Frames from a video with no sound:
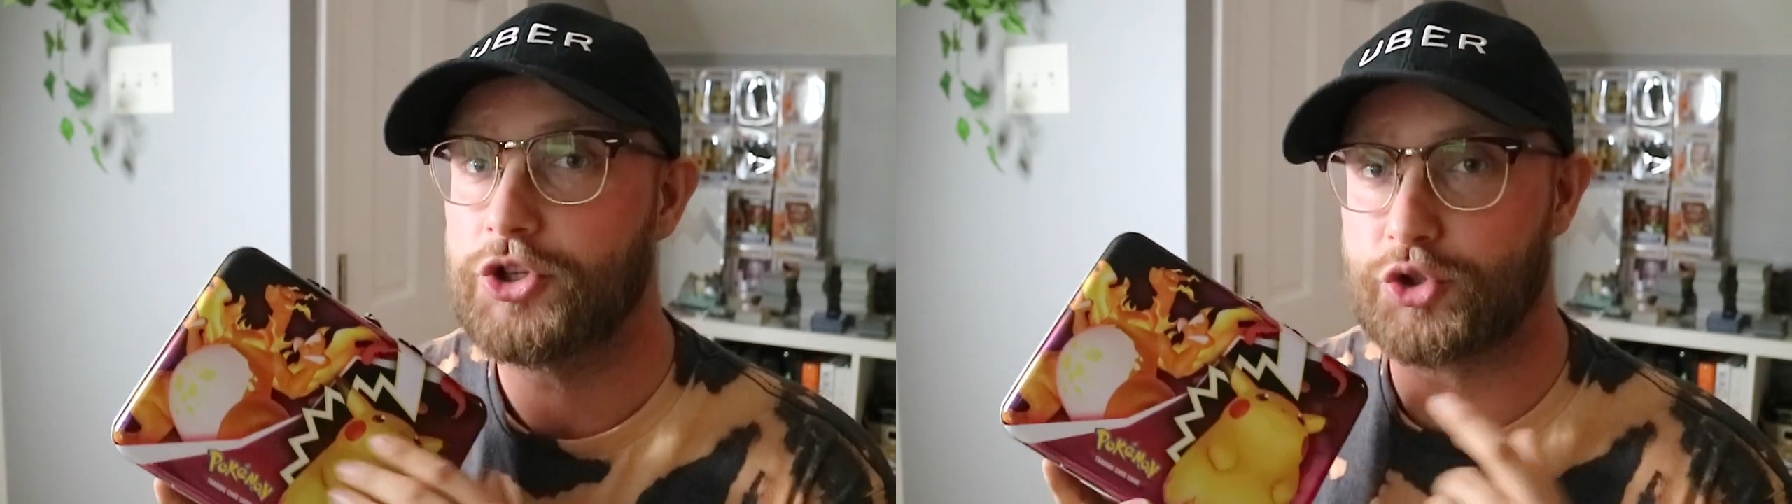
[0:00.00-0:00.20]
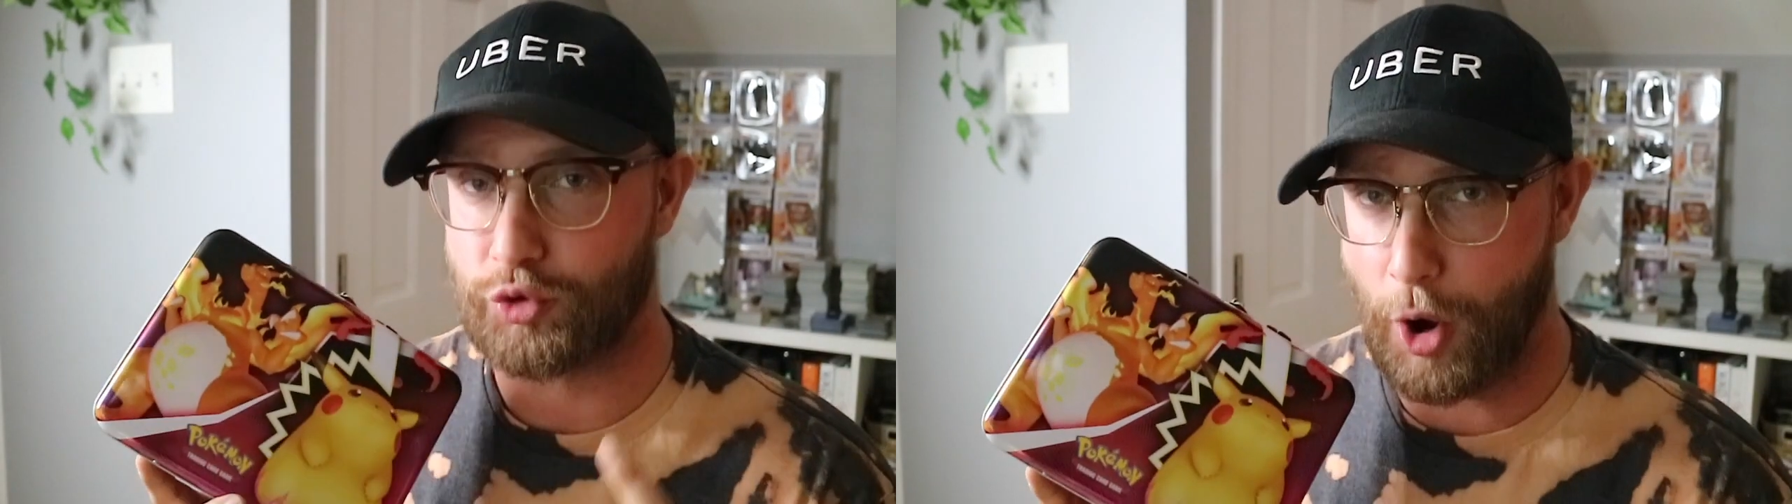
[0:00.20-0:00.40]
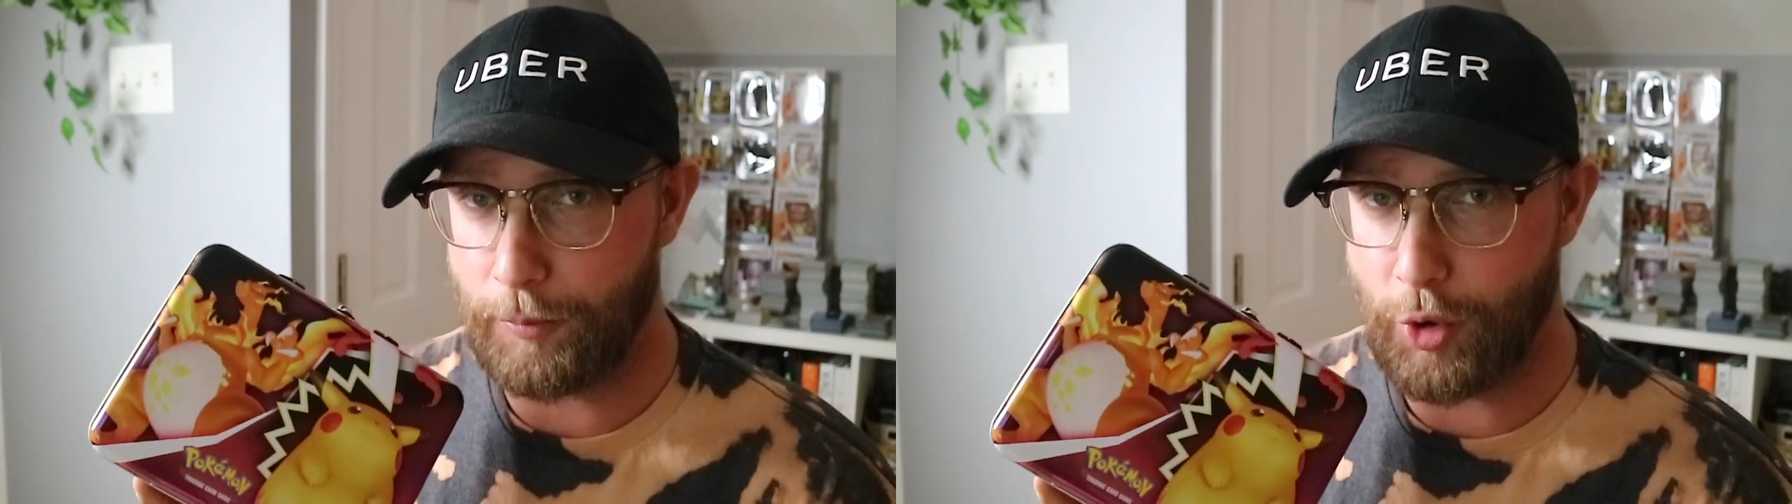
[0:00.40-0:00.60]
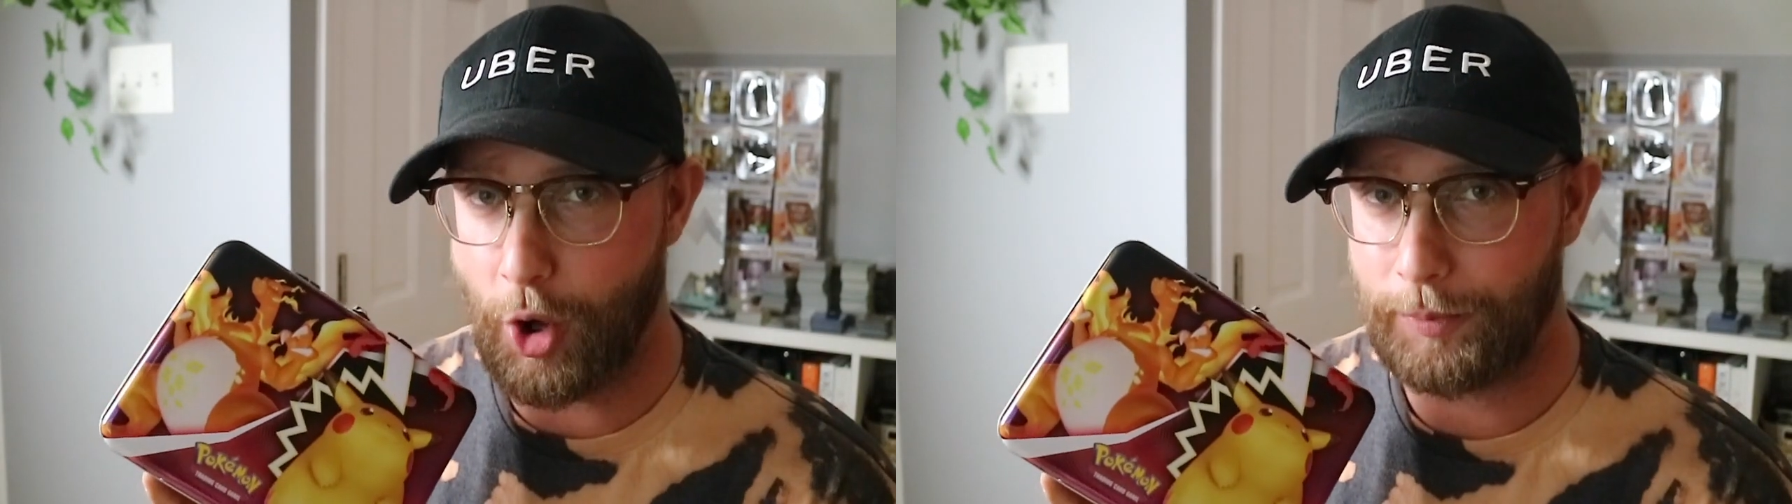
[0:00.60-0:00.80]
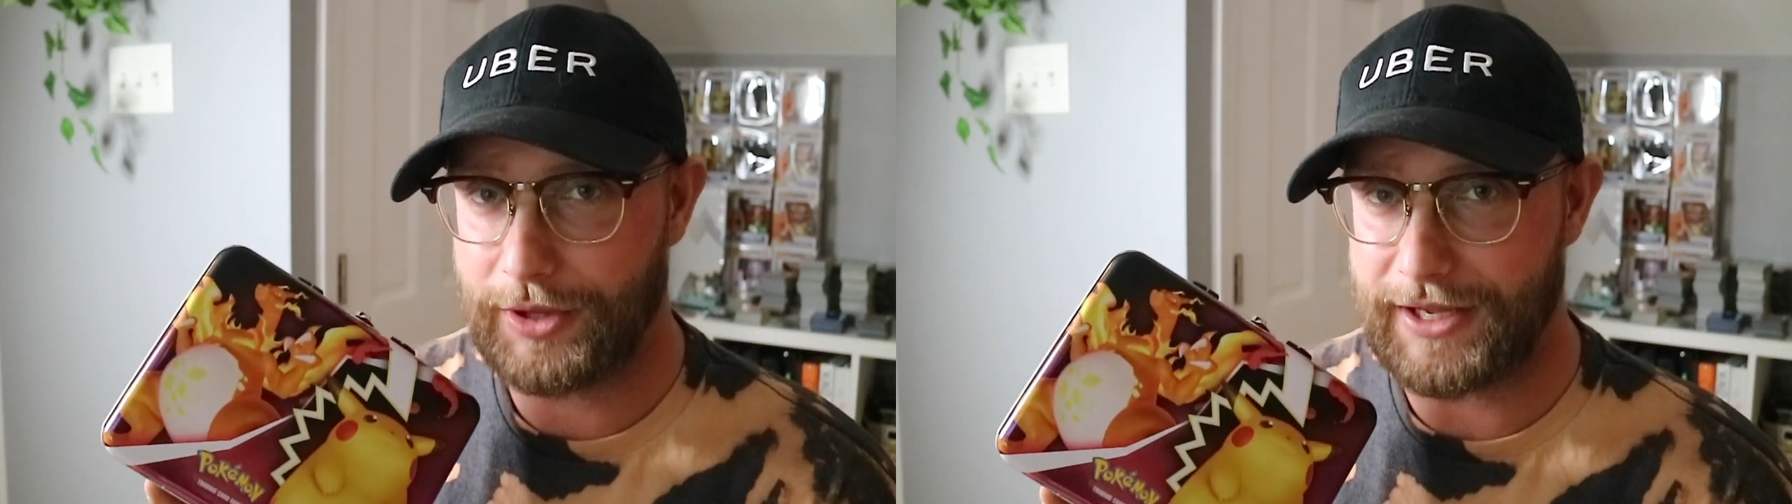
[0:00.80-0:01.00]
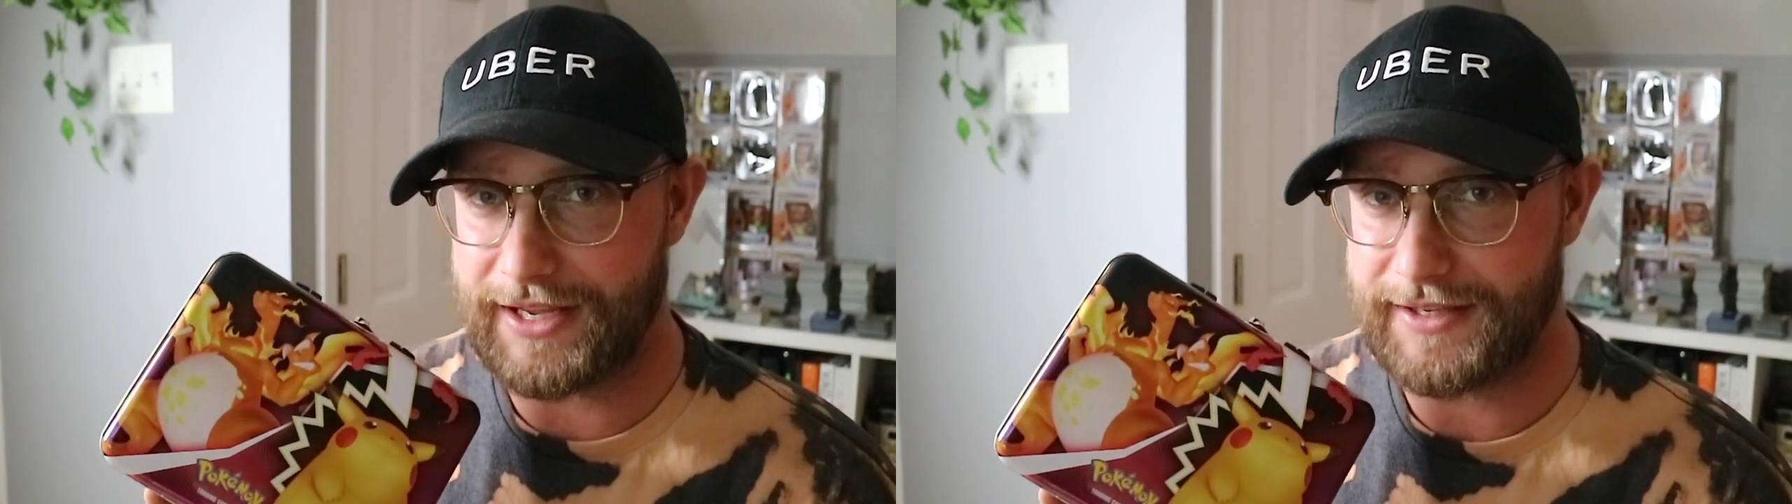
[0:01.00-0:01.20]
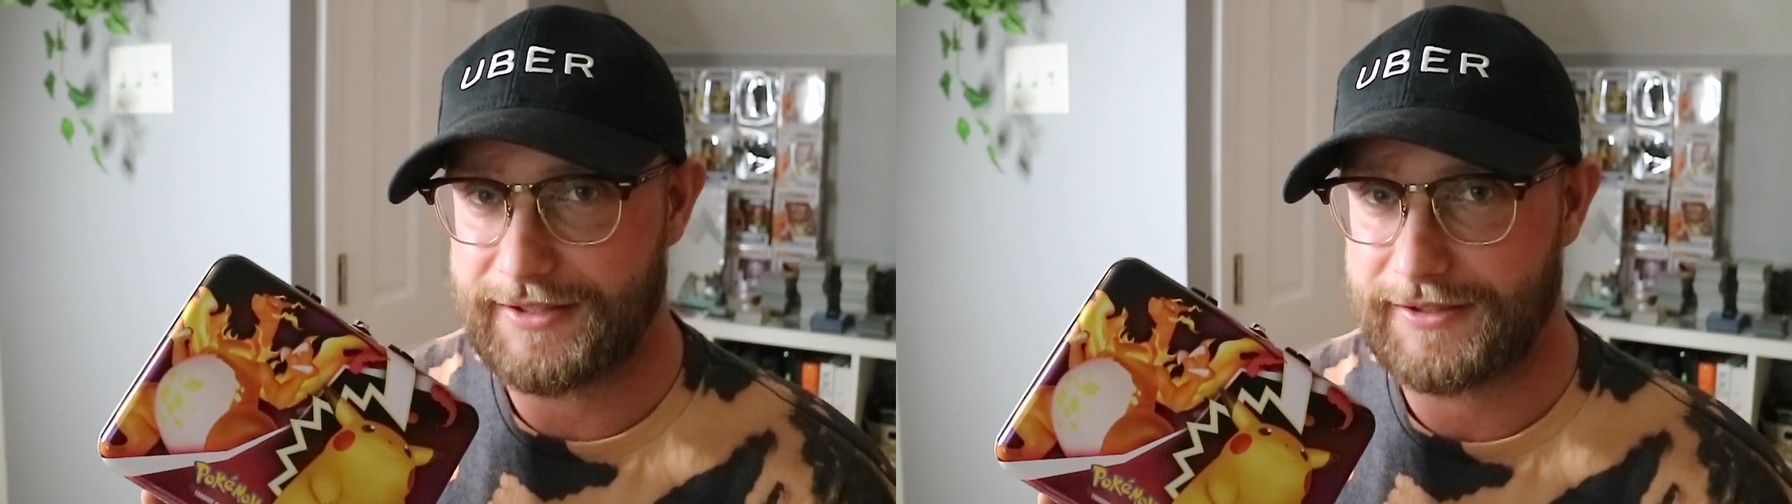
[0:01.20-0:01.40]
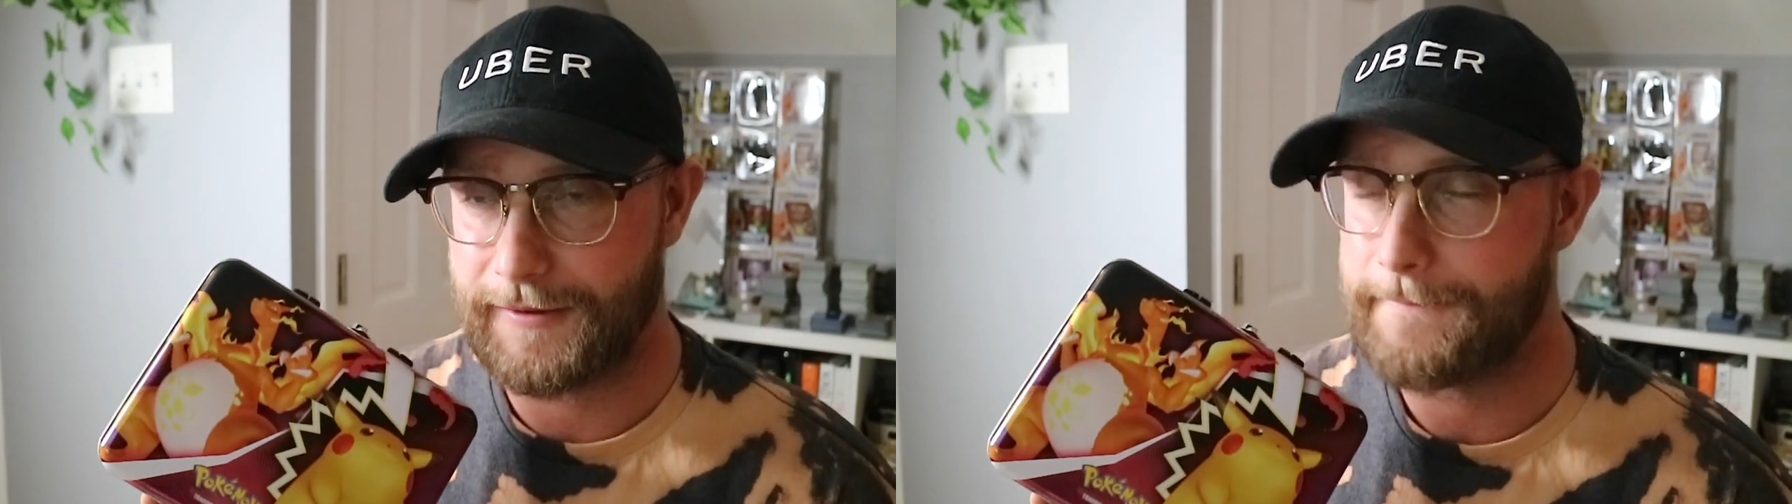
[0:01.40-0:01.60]
drum roll
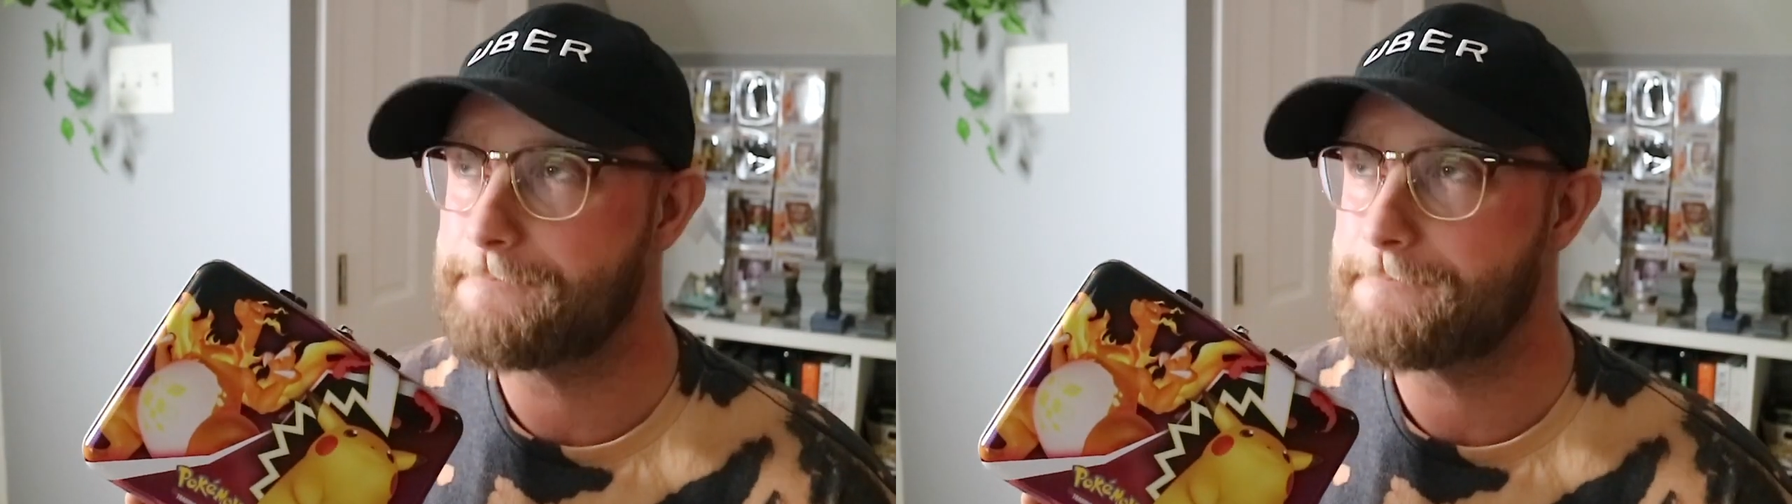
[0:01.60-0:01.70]
please,